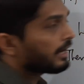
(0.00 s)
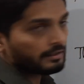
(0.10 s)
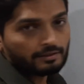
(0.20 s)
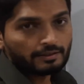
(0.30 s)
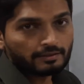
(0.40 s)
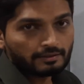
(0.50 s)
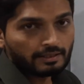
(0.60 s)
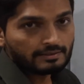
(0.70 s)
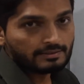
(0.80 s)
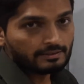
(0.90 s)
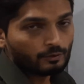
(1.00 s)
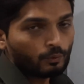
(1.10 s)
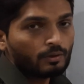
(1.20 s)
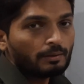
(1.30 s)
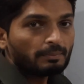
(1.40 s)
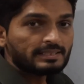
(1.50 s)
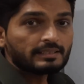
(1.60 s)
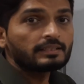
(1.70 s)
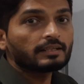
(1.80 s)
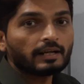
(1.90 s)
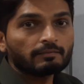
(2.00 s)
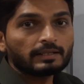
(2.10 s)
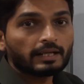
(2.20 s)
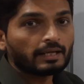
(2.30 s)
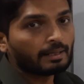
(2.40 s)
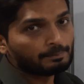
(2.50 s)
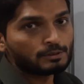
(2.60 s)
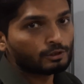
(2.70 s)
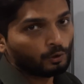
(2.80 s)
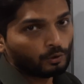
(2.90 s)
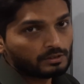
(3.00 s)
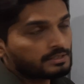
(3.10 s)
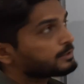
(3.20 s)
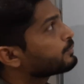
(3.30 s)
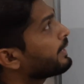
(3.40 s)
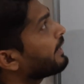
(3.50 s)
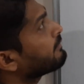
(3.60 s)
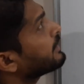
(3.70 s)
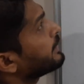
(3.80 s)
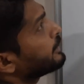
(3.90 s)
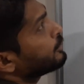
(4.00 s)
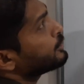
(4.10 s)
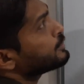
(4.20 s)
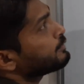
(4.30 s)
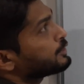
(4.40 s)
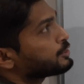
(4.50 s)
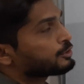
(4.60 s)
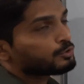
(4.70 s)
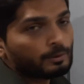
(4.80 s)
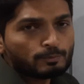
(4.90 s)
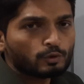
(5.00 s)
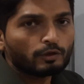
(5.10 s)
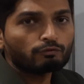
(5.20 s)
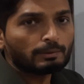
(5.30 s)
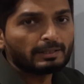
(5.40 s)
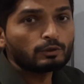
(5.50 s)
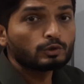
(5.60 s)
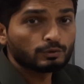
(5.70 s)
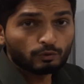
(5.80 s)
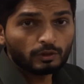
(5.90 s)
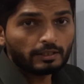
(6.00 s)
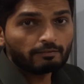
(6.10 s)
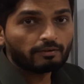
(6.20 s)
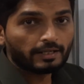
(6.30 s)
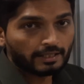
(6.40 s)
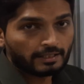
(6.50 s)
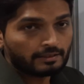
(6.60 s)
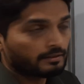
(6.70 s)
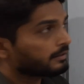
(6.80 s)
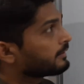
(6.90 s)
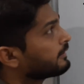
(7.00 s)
r greater than 0. But see here I will take epsilon since we have a continuous function. So epsilon will be useful if I take here.